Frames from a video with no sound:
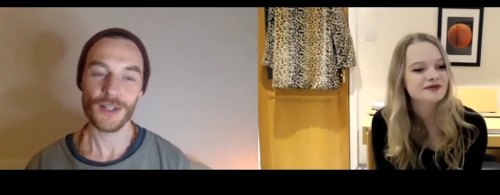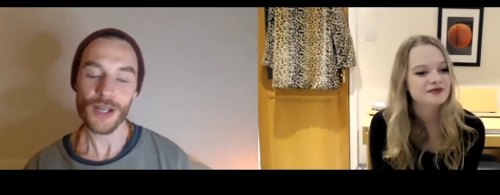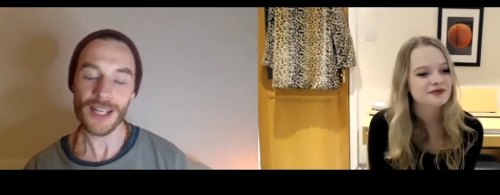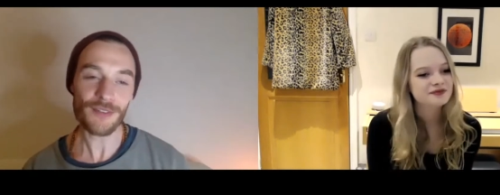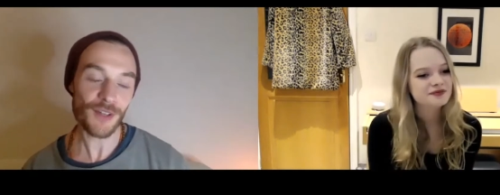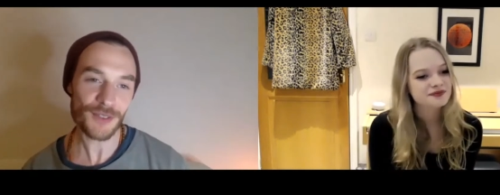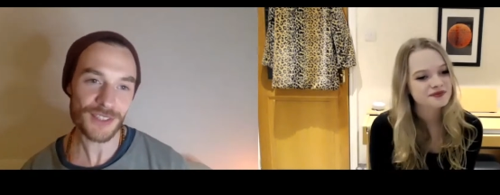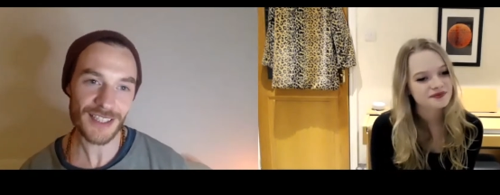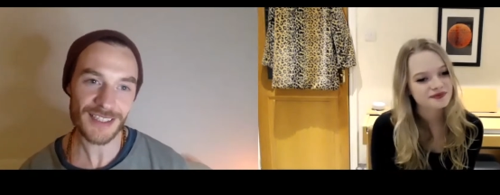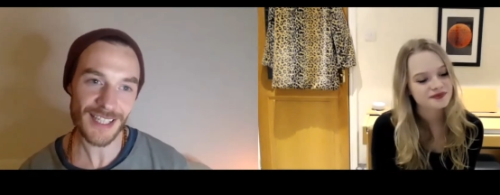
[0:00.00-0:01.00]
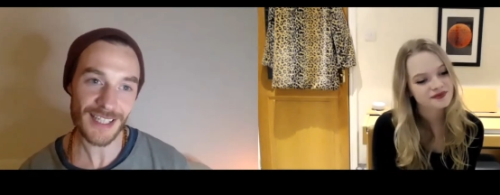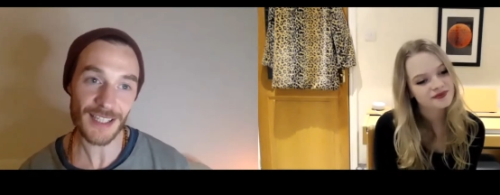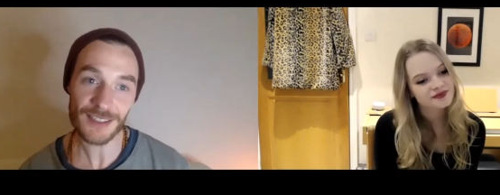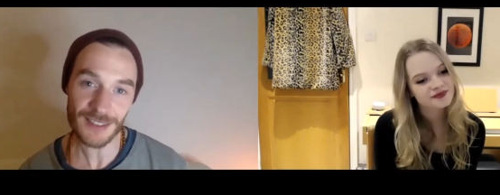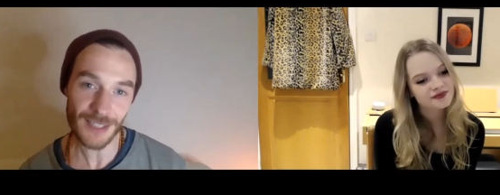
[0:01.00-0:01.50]
Speaker 1: if I was going to take a
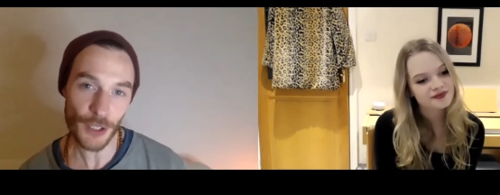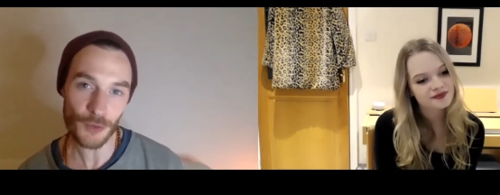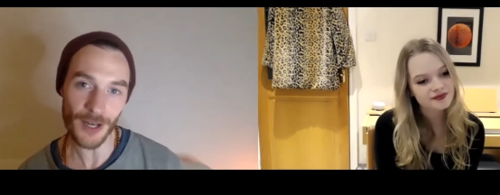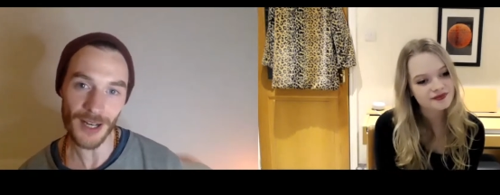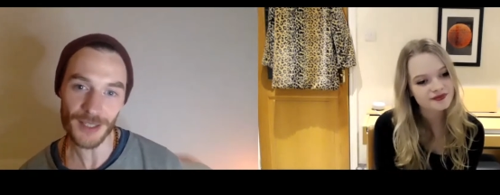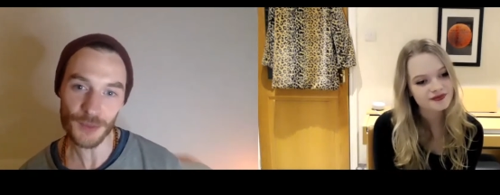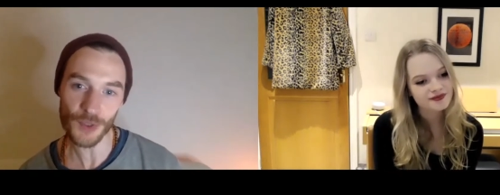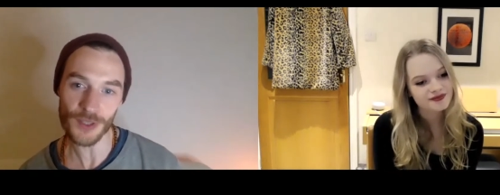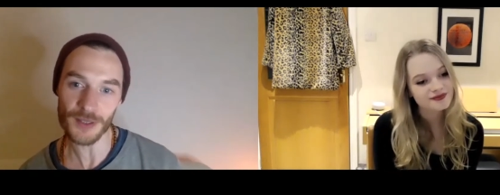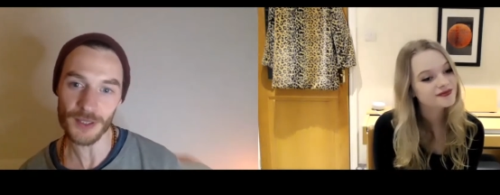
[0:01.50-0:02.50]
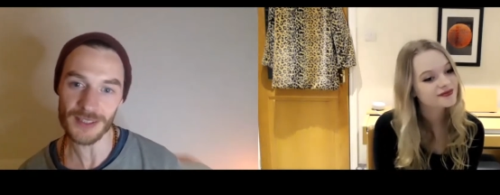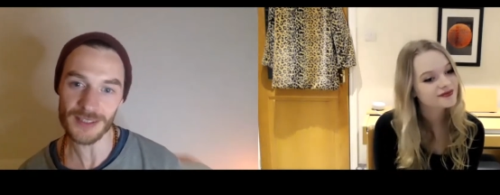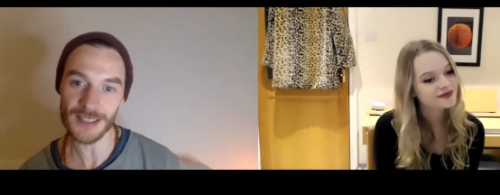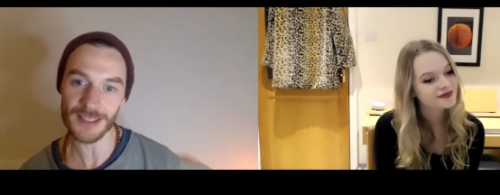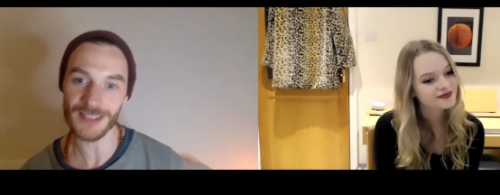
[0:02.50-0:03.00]
slow ride, what as
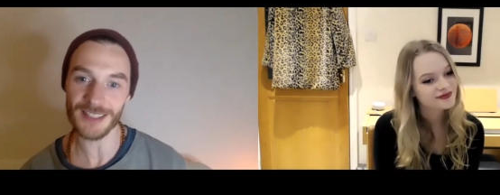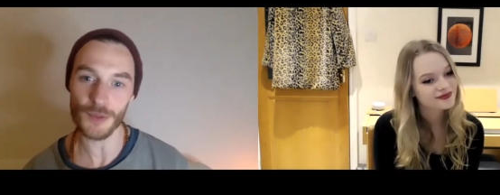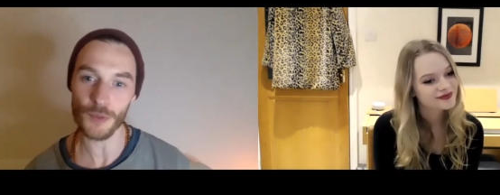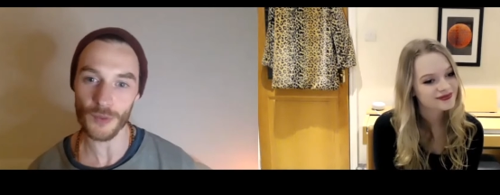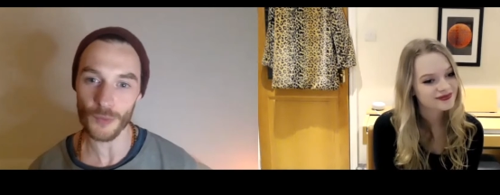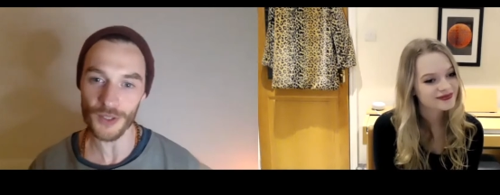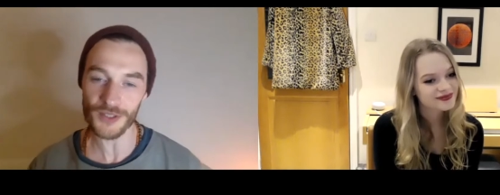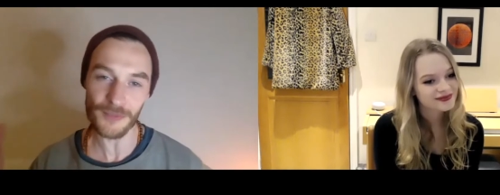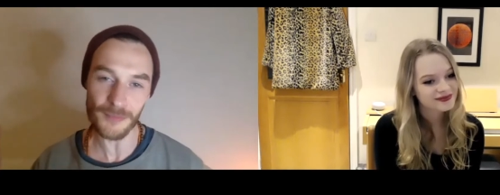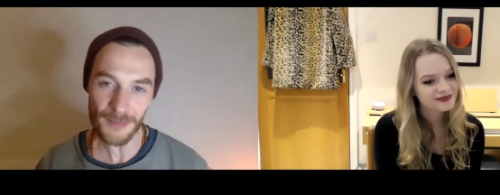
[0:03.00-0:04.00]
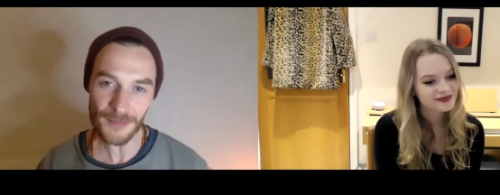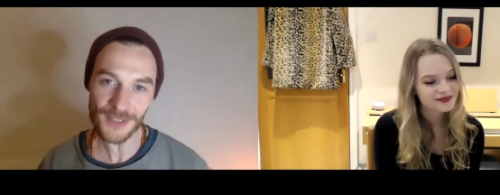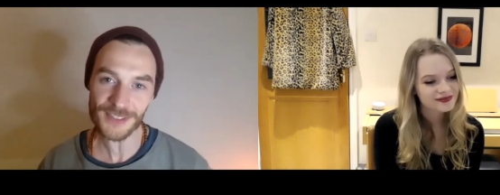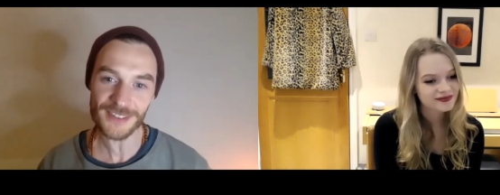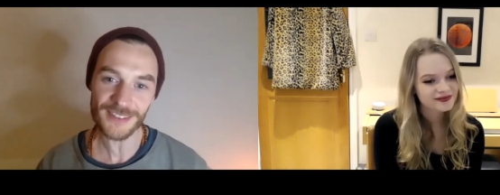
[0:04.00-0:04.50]
in one of the
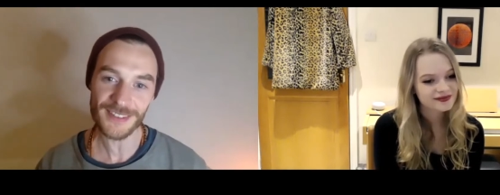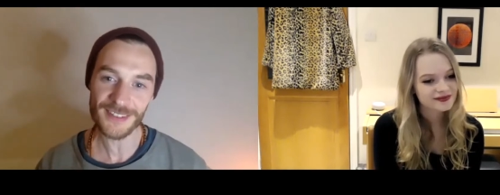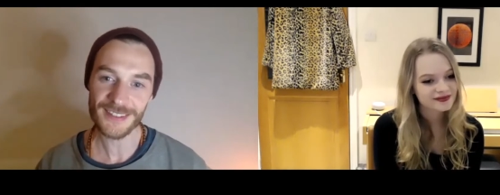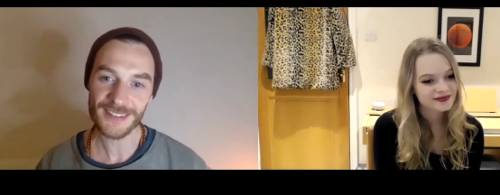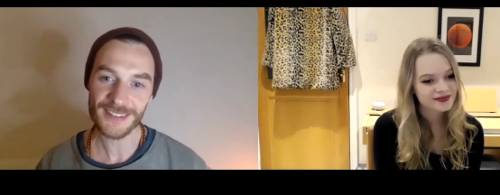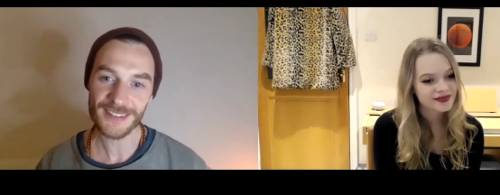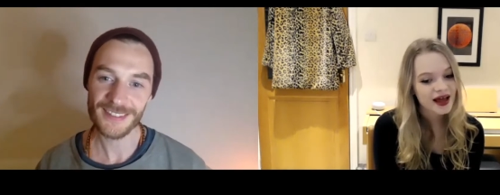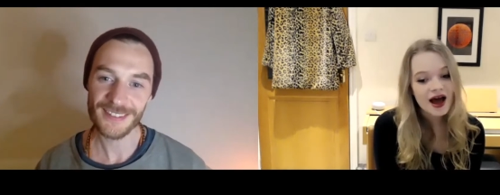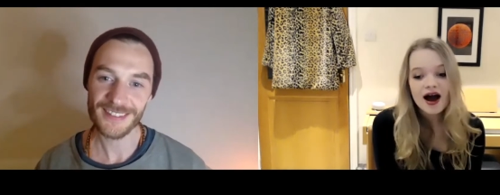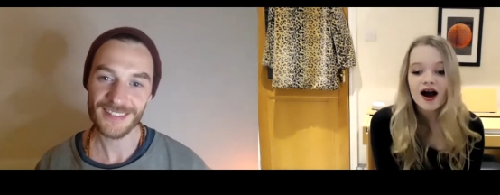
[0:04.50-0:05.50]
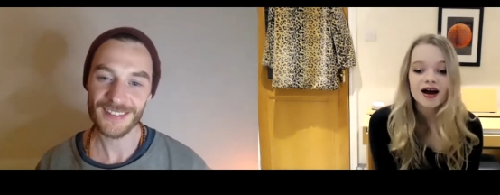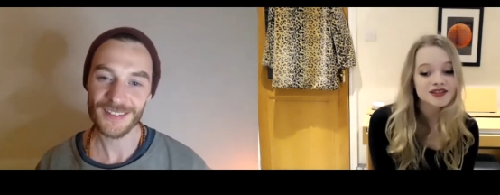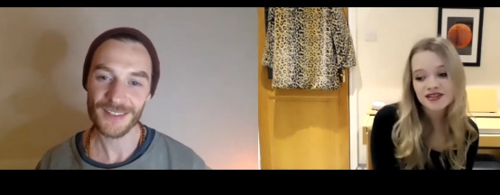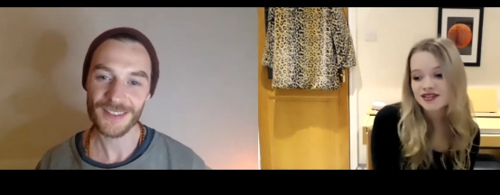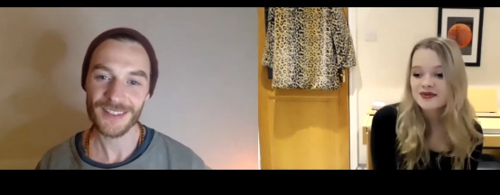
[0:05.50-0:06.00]
members?
Speaker 2: I
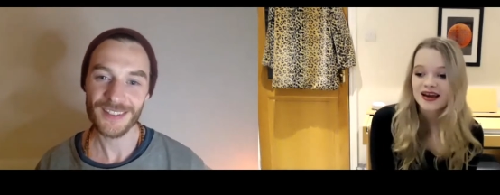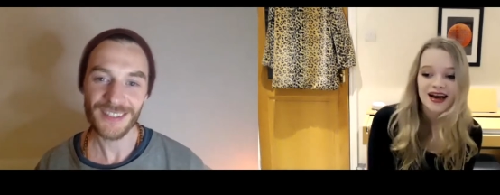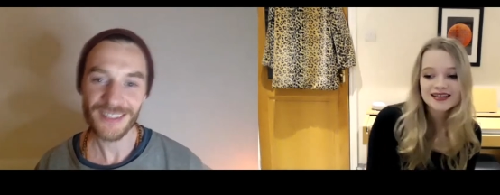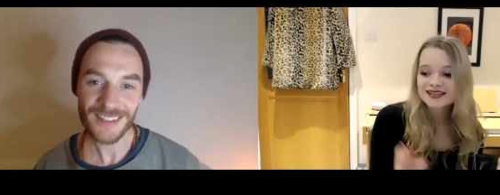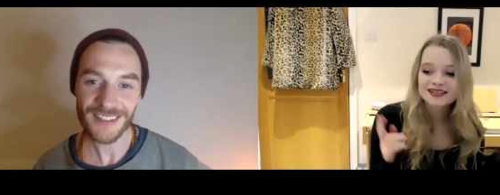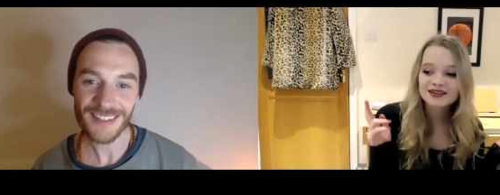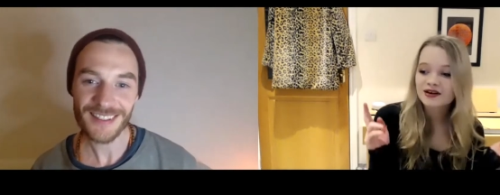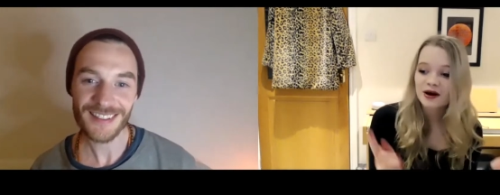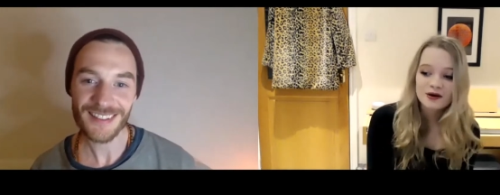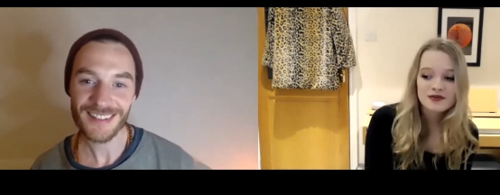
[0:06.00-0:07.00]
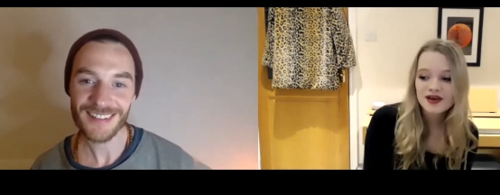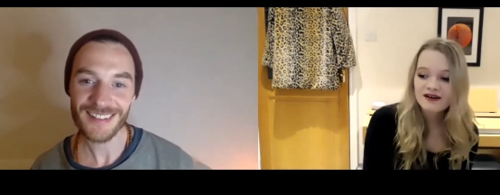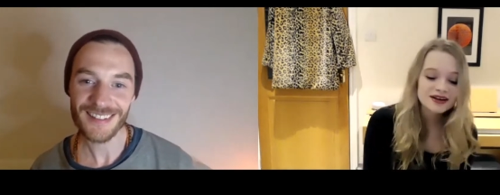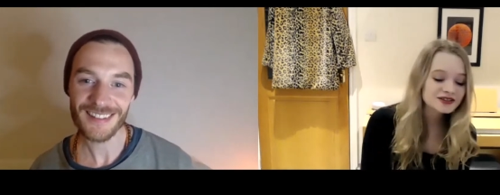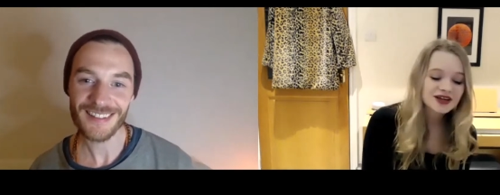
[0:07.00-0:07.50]
just meant as in go there. I
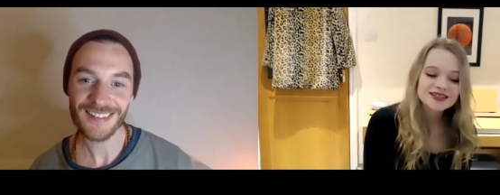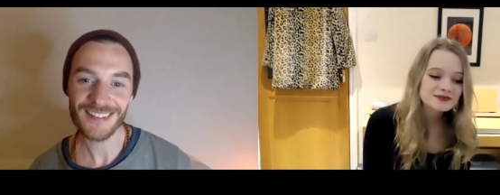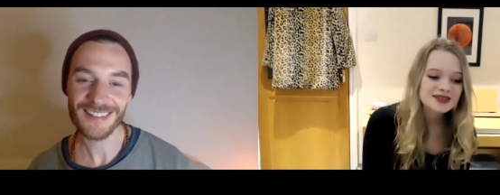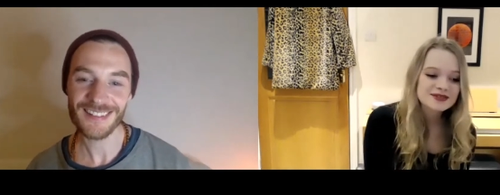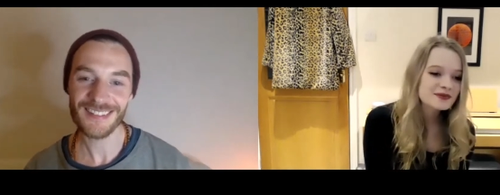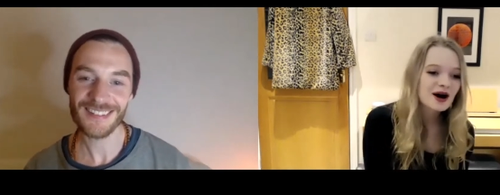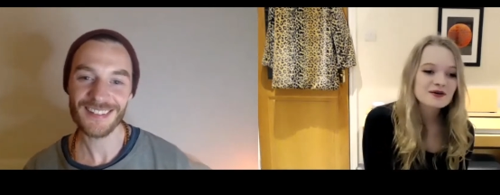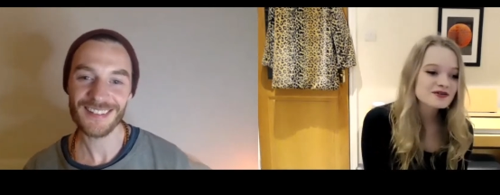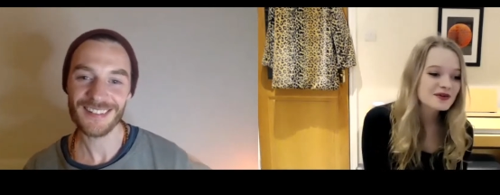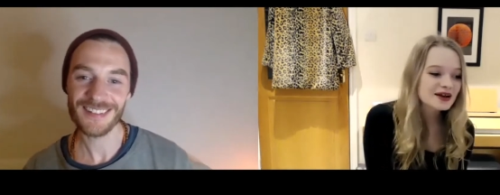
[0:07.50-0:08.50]
tried to be smart with my